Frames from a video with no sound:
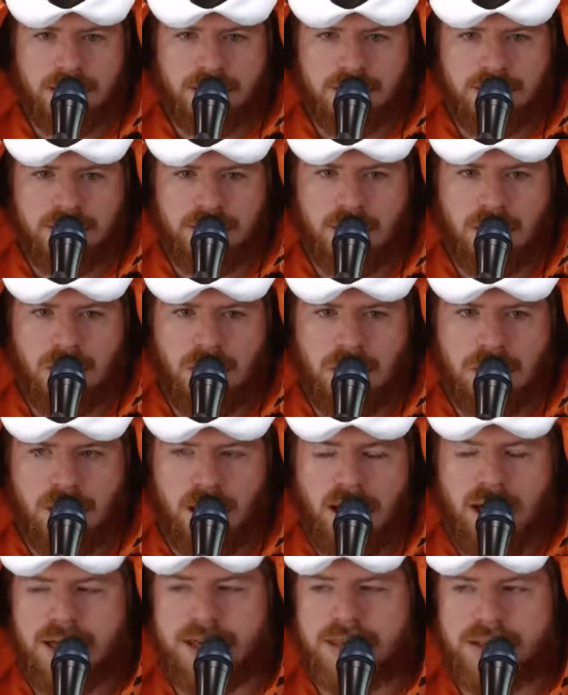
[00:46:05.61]
I think all
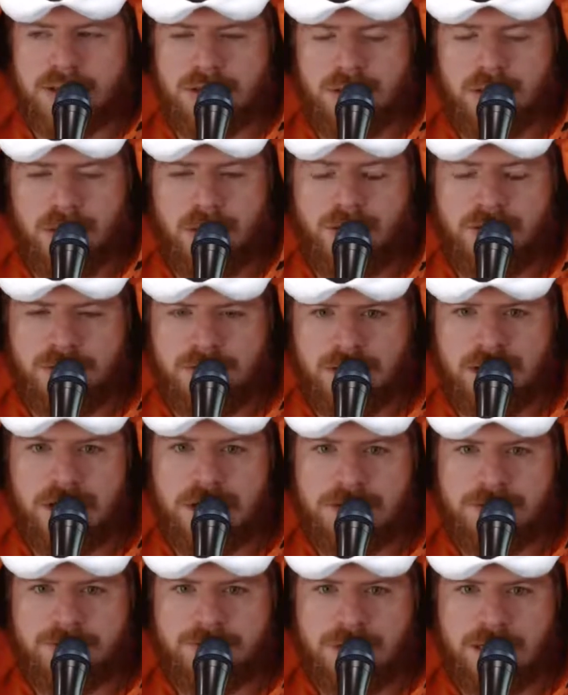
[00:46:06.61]
eyes are over
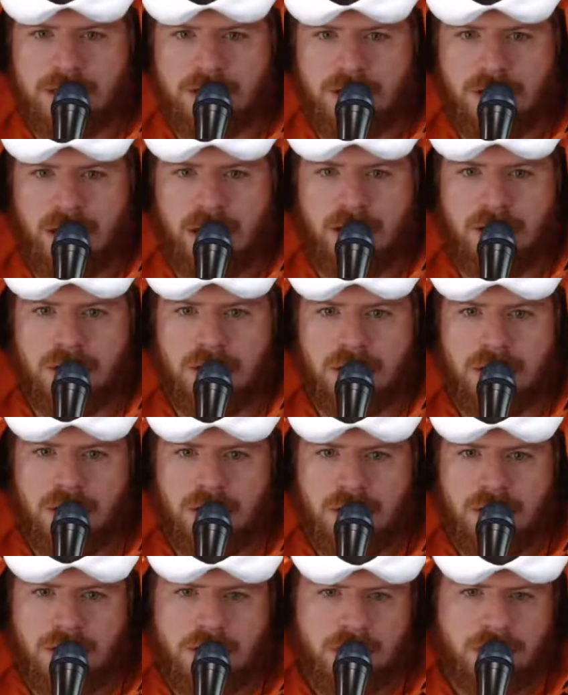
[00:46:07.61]
there to figure out
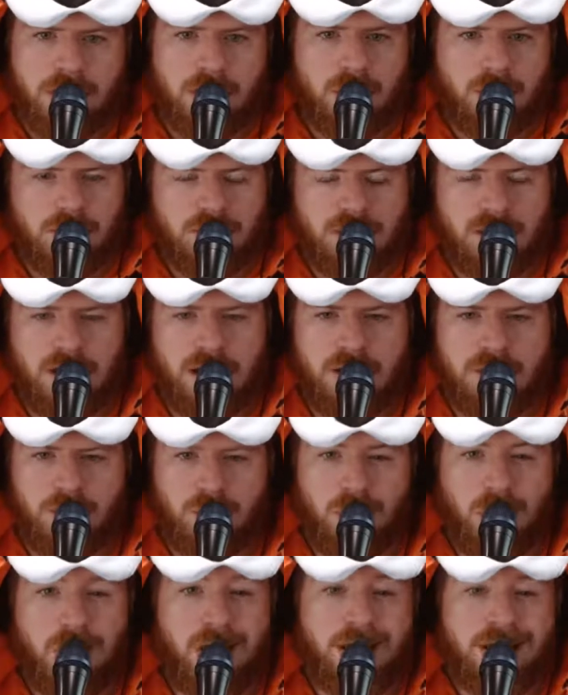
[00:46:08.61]
not
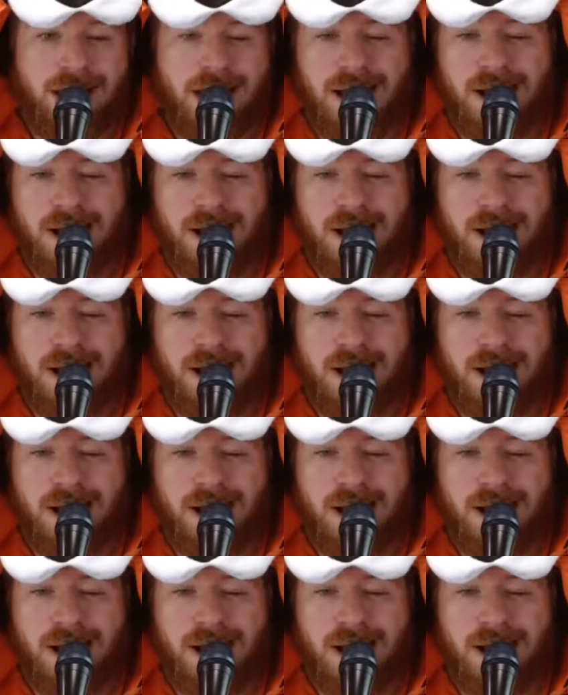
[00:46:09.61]
one